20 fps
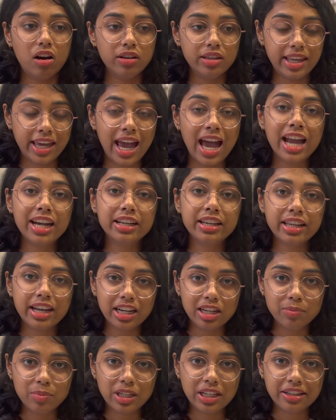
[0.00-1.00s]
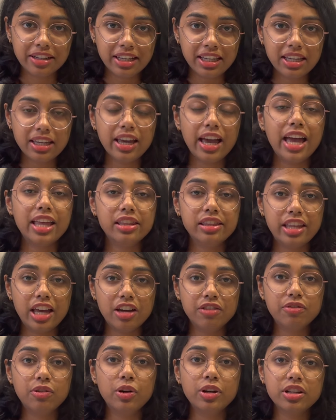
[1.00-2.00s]
they add credibility, and
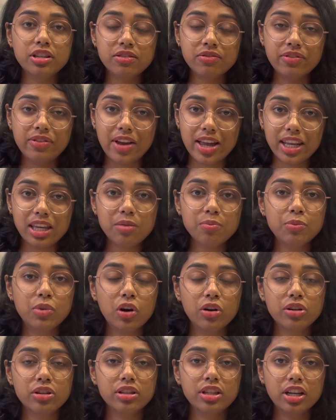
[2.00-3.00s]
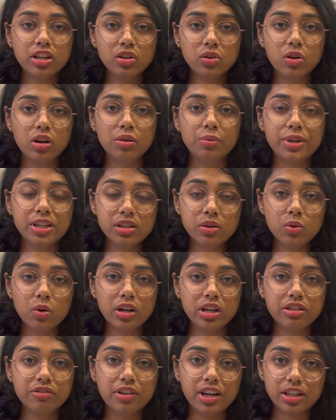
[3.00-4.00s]
therefore it is very important that you always
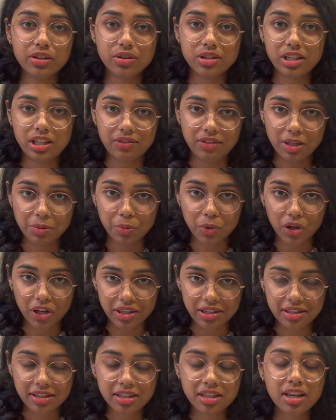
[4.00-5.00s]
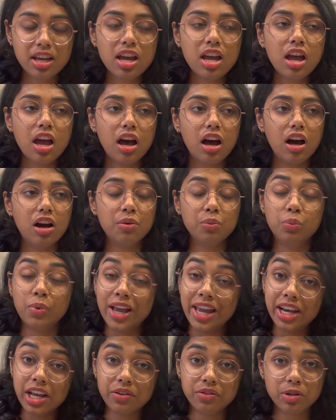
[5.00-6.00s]
quantify your CV points
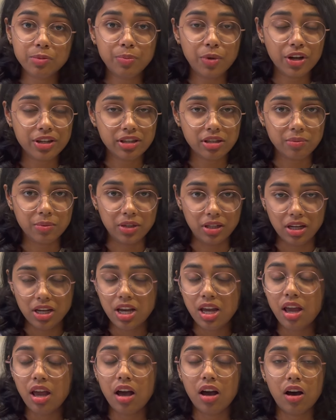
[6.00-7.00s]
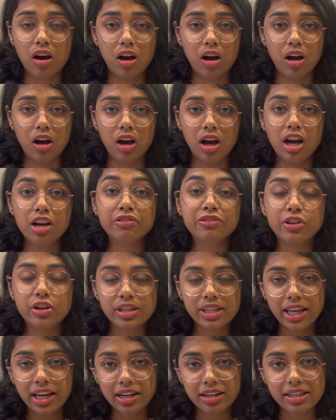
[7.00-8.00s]
wherever possible. Of
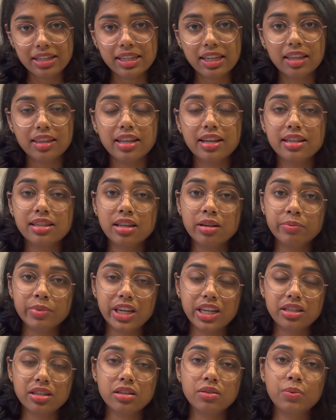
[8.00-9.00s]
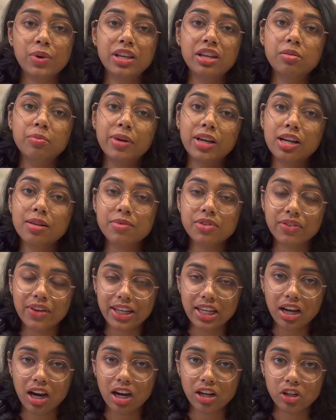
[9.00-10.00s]
course, I understand there are some cases where it becomes
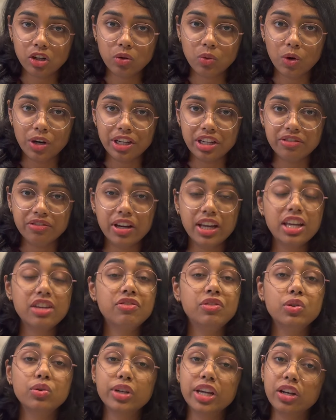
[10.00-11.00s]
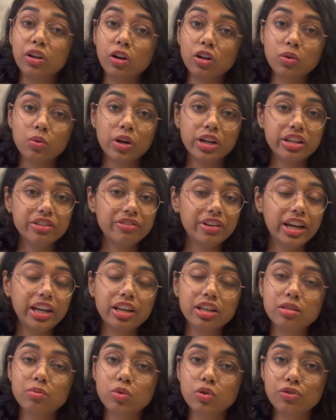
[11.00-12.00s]
very hard to quantify. If you cannot quantify
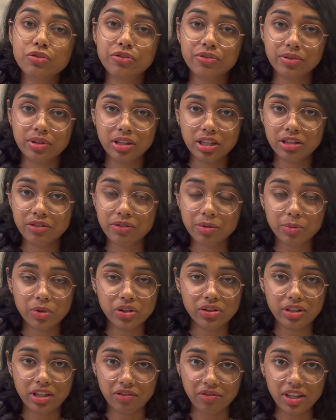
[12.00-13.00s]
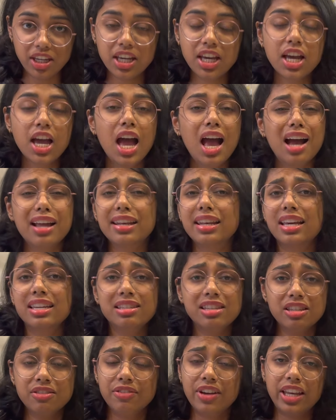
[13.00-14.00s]
it, remove it from your CV
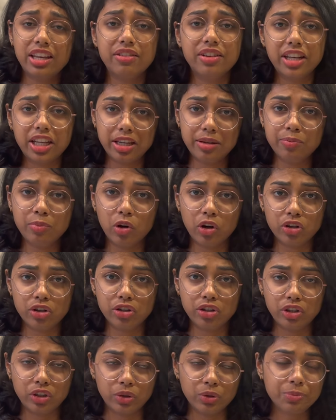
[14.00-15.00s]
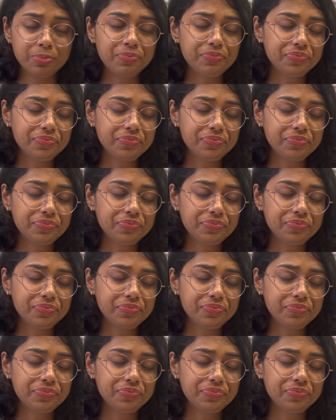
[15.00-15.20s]
unless it's very, very important to you.